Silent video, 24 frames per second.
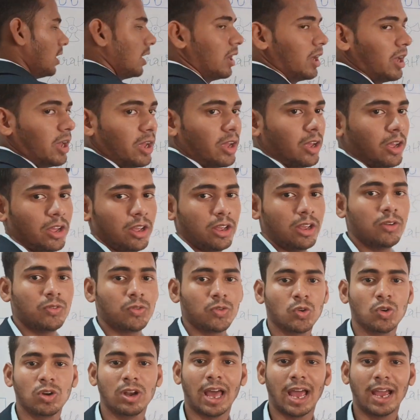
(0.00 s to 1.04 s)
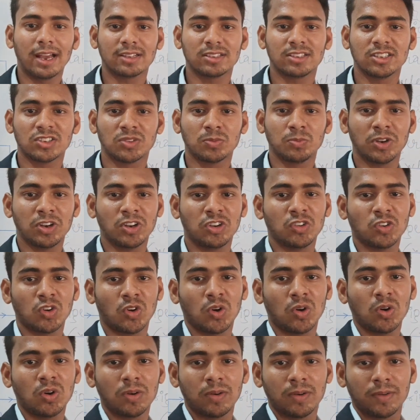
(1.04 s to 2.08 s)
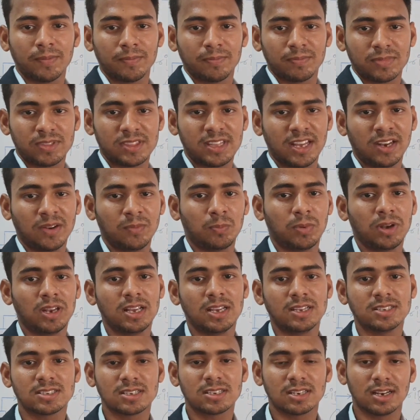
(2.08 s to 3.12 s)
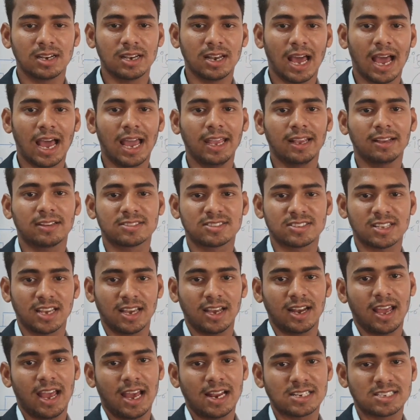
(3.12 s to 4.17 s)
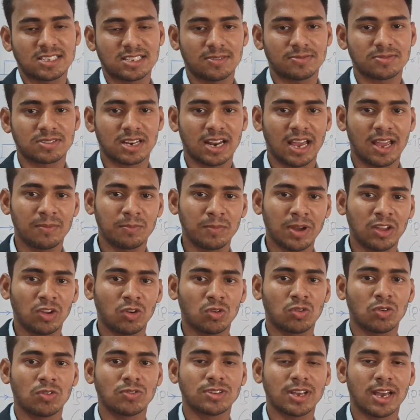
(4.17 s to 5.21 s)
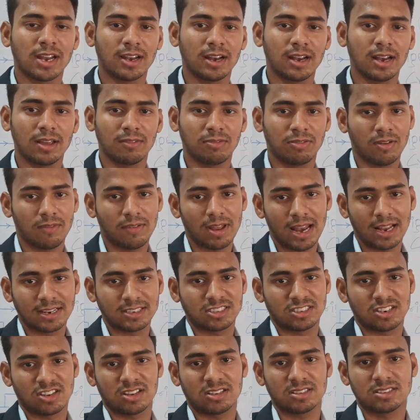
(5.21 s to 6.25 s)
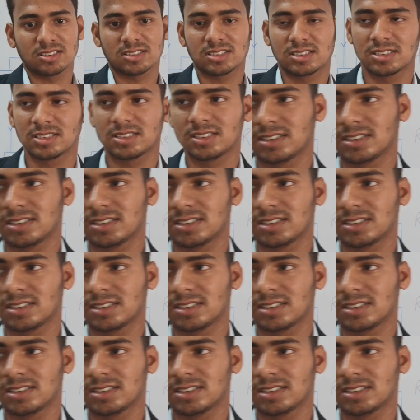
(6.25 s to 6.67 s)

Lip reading: it's work. If you like this video, then please like, share and subscribe my YouTube channel FM Electricals.